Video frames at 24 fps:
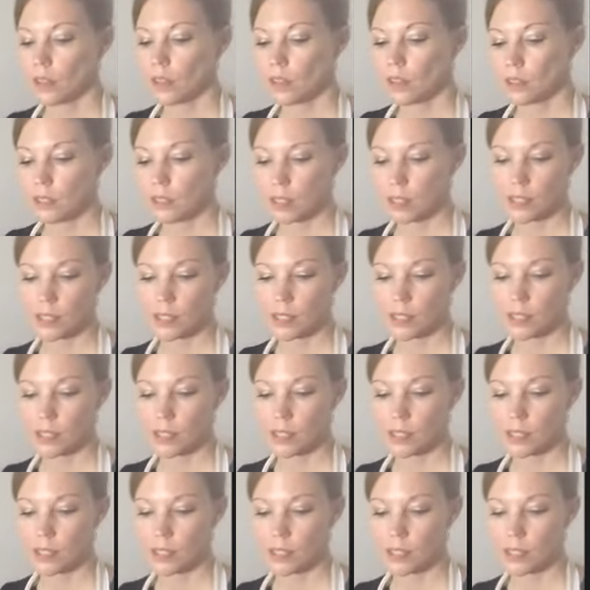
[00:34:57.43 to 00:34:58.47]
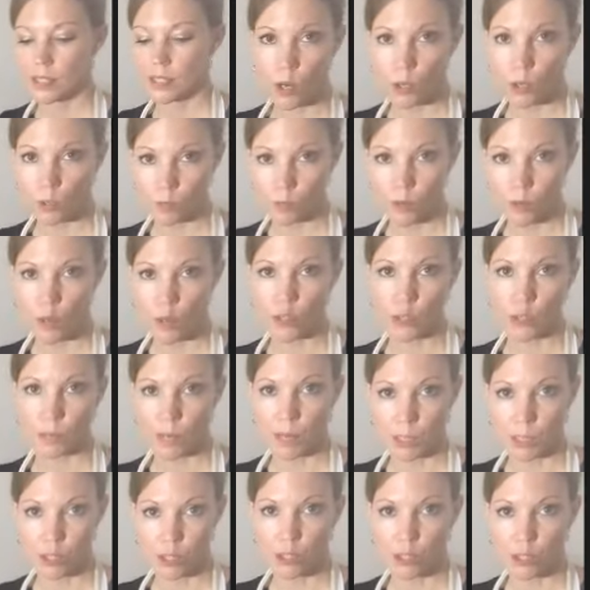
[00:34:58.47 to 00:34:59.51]
because a smaller version
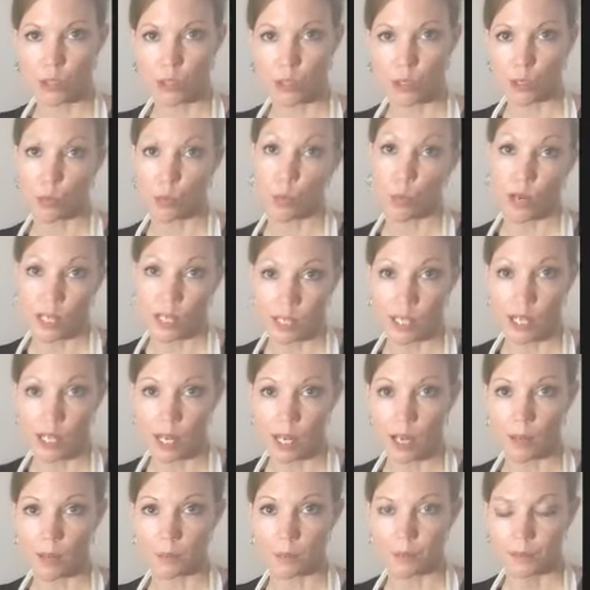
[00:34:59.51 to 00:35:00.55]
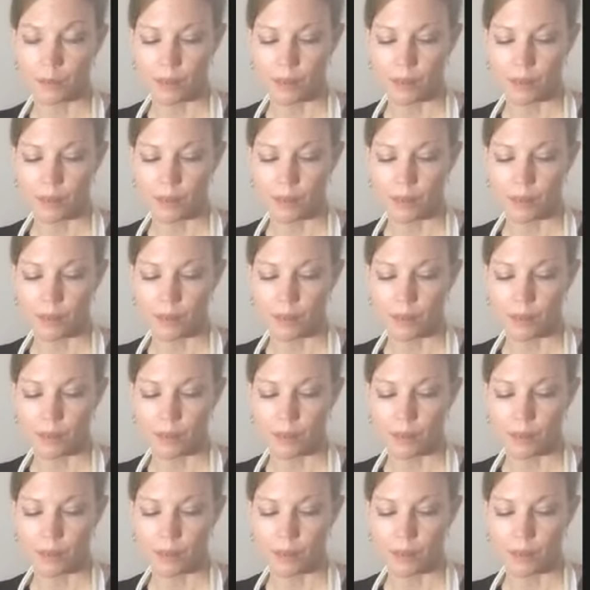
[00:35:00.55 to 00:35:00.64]
by just doing one cup.